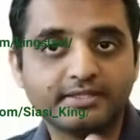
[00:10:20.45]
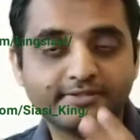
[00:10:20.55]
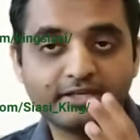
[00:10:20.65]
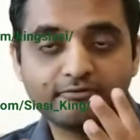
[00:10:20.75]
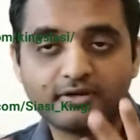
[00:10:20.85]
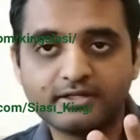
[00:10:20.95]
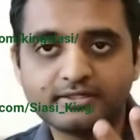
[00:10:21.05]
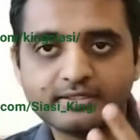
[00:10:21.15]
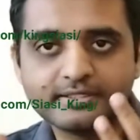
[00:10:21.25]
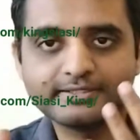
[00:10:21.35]
they want
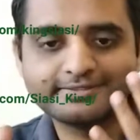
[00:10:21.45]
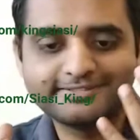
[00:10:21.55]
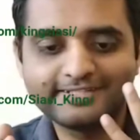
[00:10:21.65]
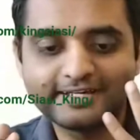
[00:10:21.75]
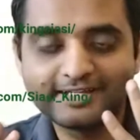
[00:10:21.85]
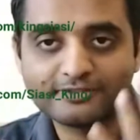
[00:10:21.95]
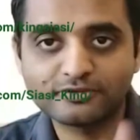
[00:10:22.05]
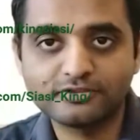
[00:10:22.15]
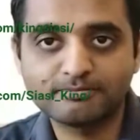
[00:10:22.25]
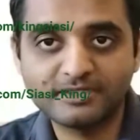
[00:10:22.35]

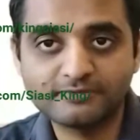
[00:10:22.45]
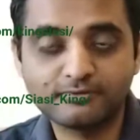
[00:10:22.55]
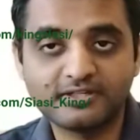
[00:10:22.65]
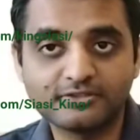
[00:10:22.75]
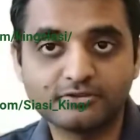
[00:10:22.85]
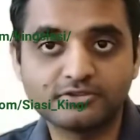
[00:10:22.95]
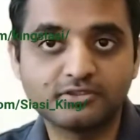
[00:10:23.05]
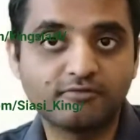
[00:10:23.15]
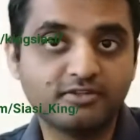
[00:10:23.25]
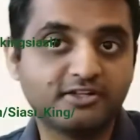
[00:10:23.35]
the peaceful resolution
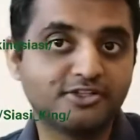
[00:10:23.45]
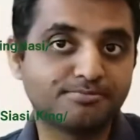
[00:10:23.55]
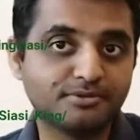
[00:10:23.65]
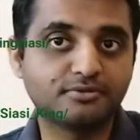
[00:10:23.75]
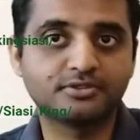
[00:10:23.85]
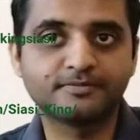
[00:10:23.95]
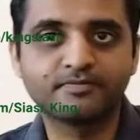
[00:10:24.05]
of their dispute,